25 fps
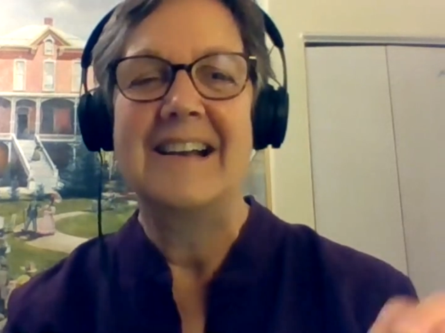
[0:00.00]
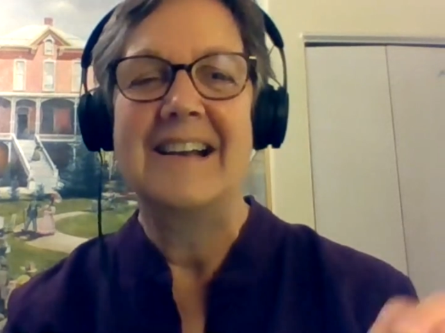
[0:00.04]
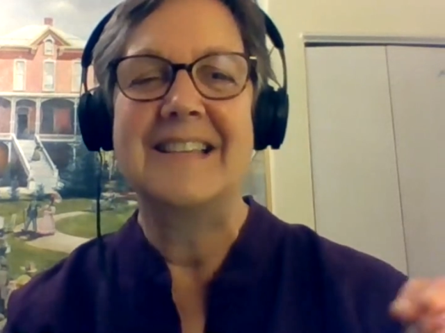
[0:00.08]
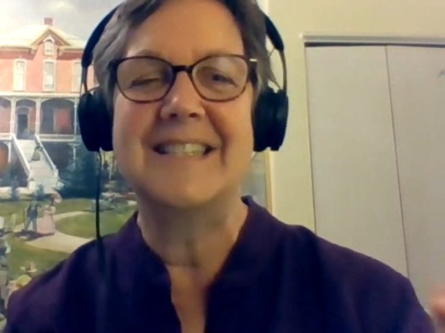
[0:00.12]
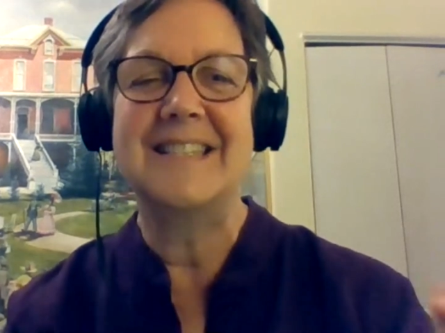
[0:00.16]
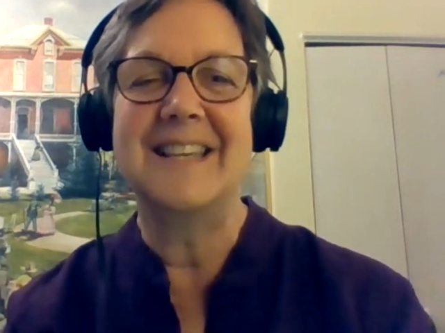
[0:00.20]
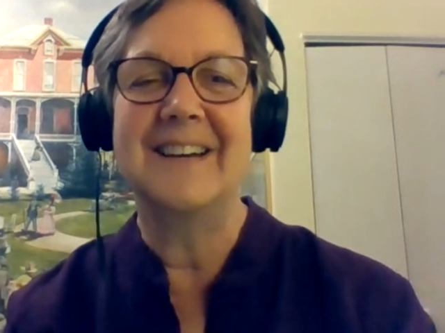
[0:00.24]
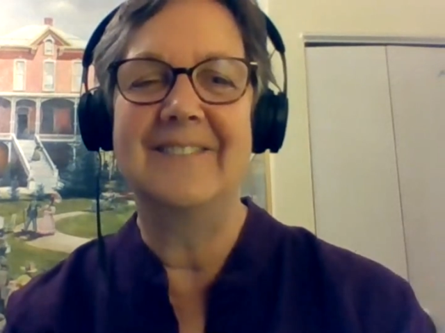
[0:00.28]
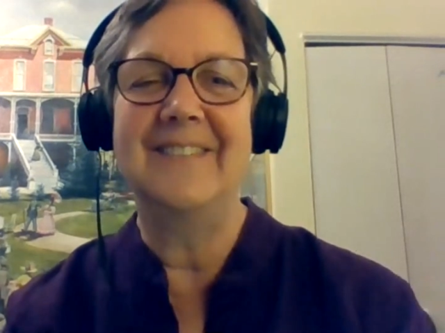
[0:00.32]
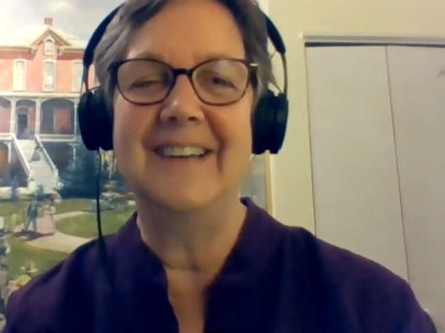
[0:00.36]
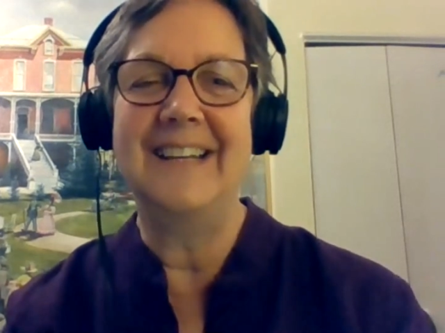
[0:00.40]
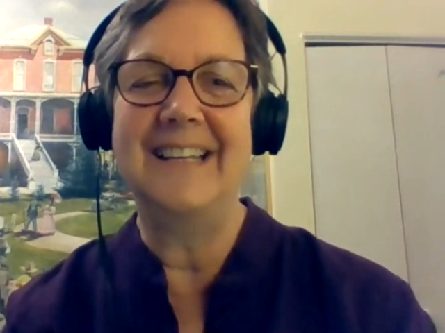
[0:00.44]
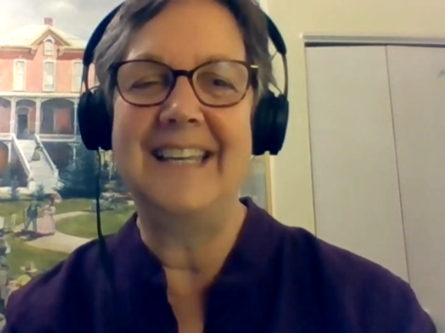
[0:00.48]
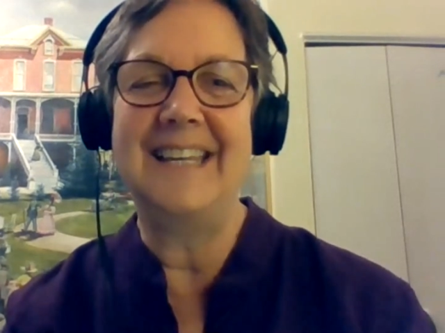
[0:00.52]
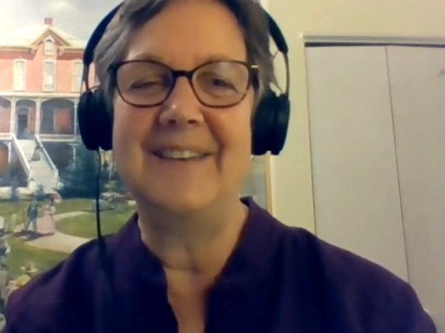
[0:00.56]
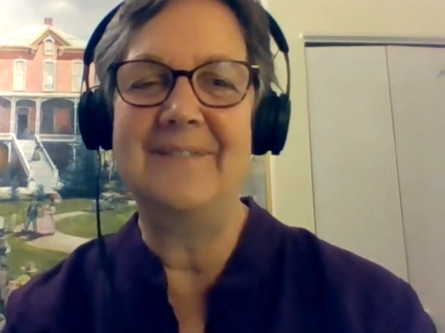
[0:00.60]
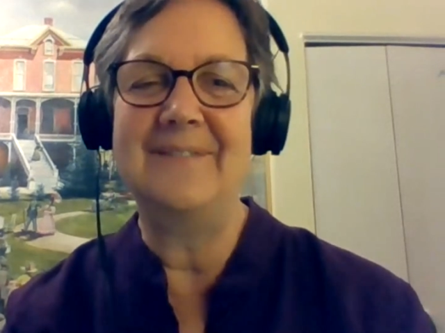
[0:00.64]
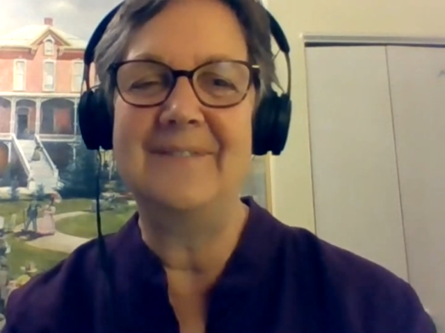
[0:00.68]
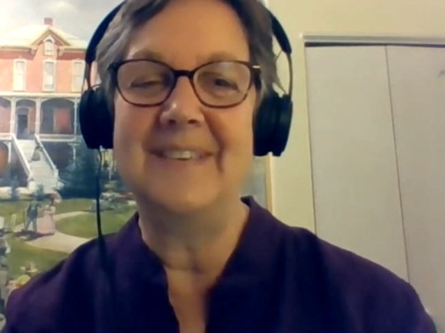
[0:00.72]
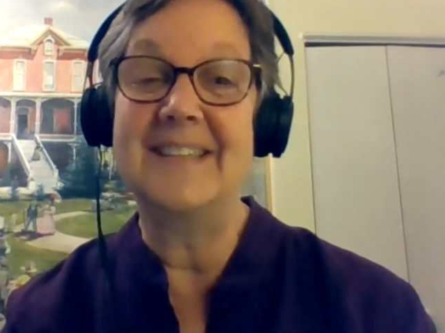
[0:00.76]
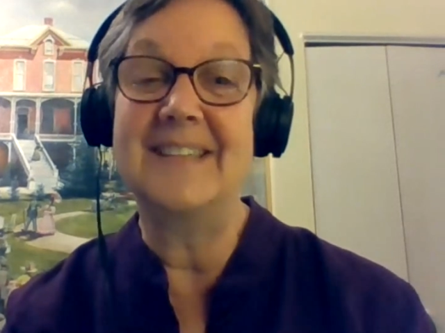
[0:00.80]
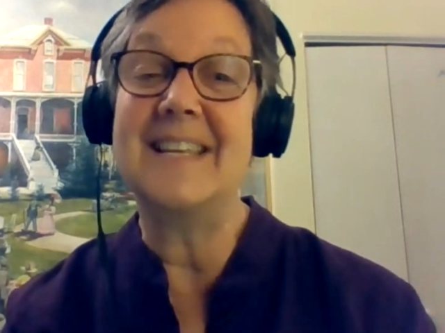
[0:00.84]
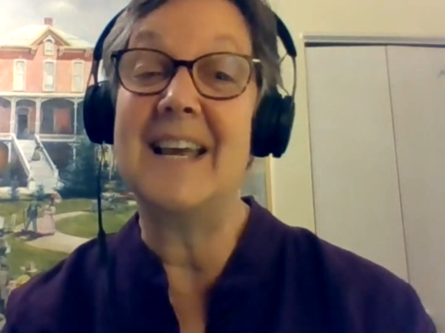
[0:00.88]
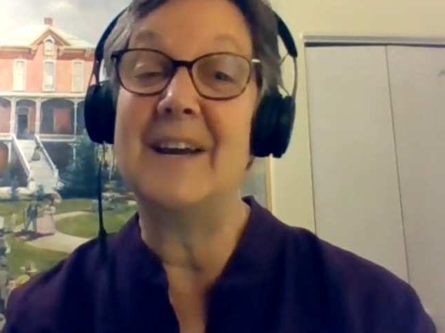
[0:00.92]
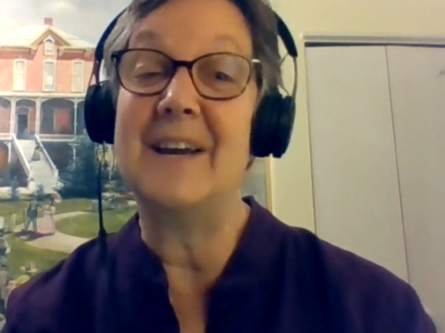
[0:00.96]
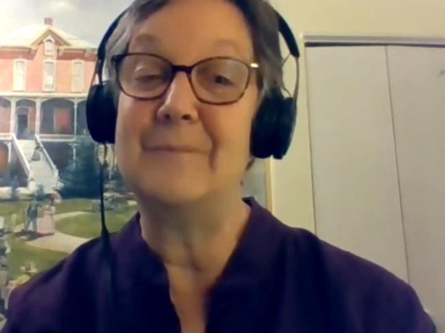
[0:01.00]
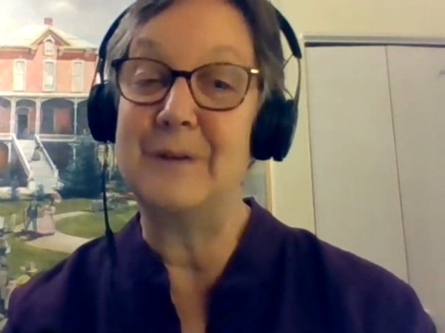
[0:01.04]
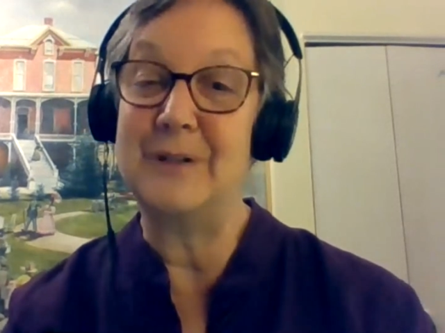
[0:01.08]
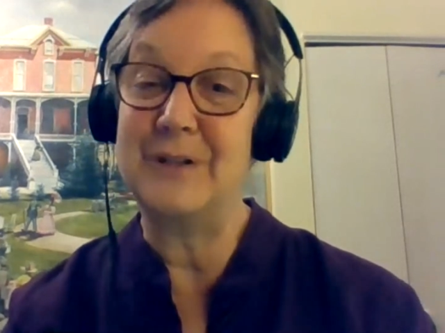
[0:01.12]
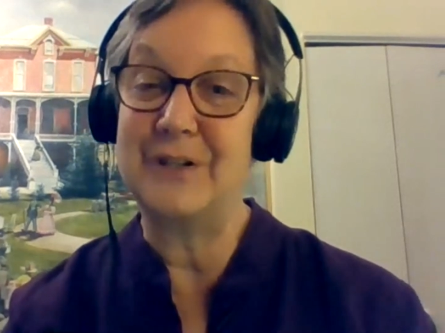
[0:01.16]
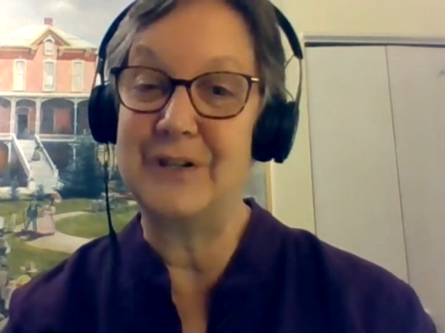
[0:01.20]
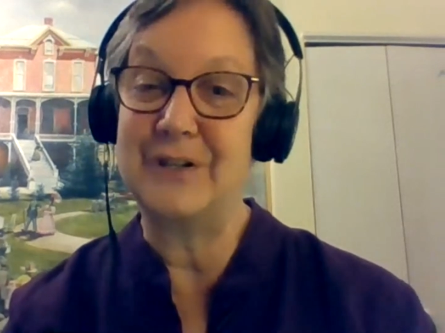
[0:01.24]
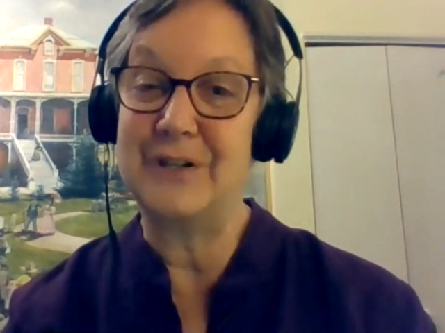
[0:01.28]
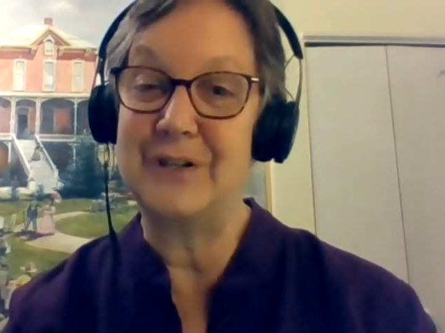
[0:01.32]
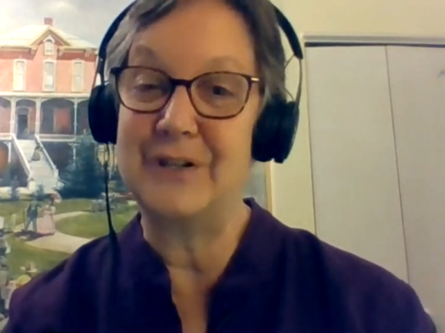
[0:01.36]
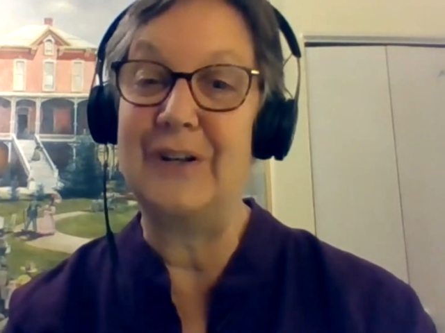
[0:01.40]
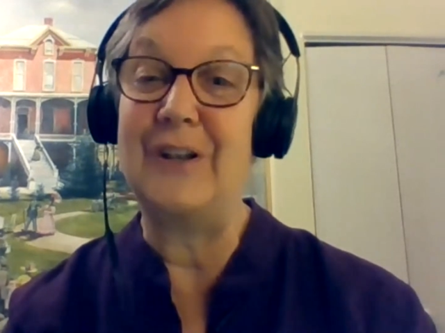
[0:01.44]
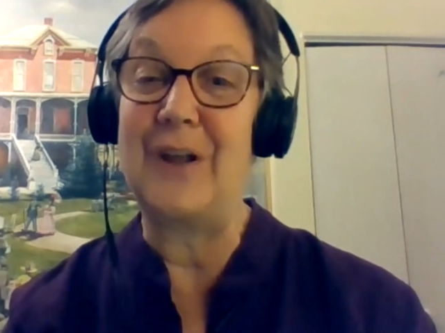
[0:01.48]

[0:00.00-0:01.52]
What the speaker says: So we keep the temperature